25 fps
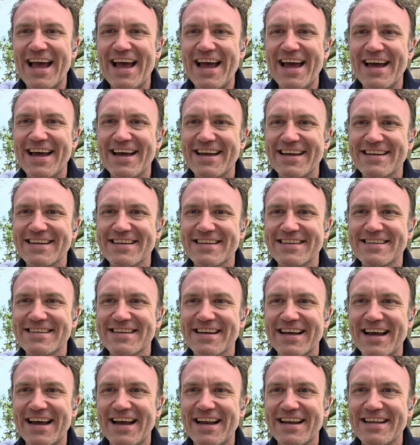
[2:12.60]
And
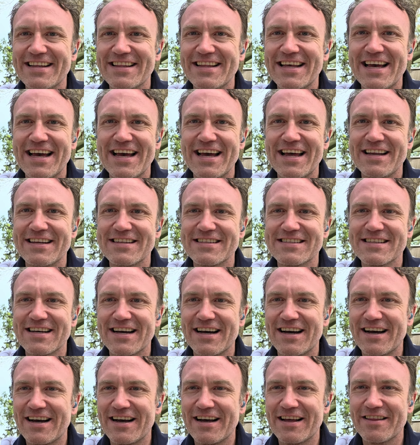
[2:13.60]
in the end,
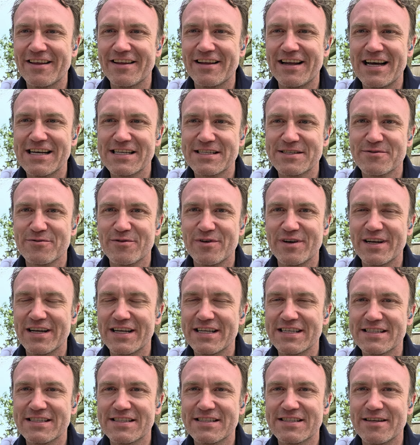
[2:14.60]
the last one
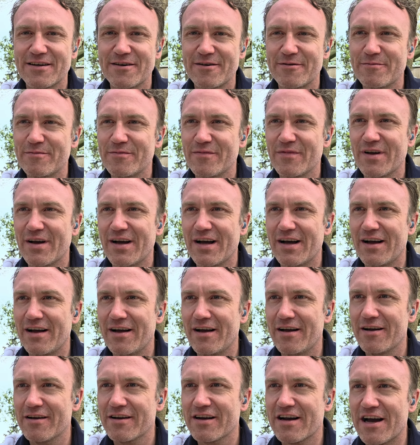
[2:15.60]
is some
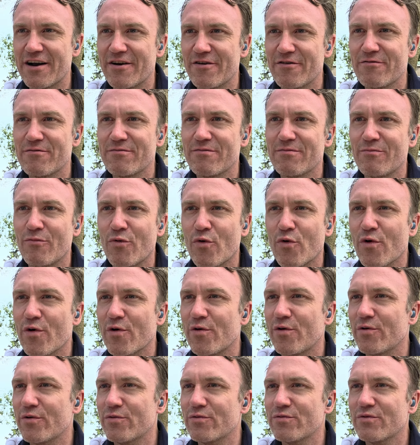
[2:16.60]
kind of
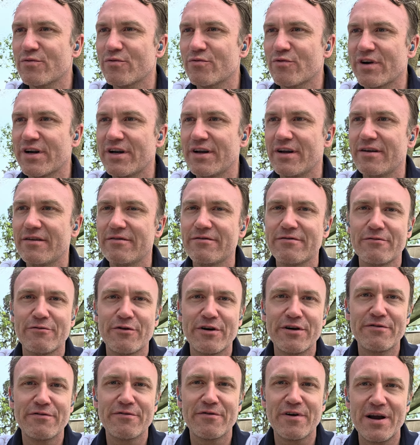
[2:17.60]
moral
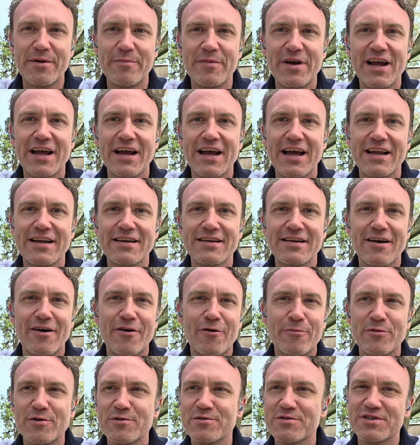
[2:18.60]
reframing and
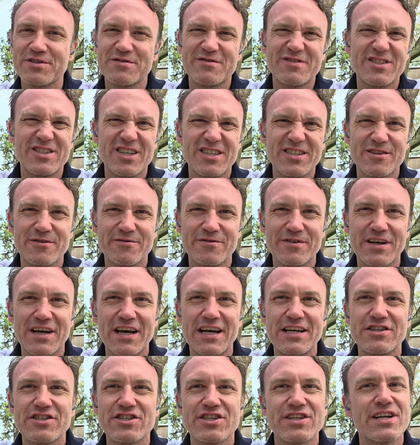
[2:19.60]
almost
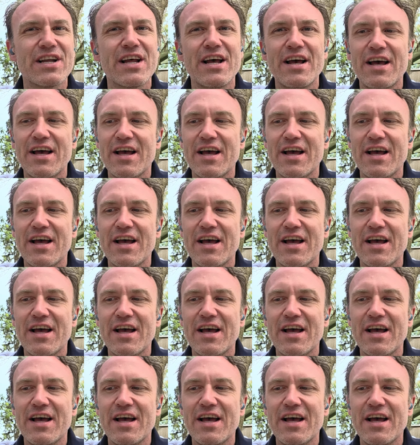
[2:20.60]
justification.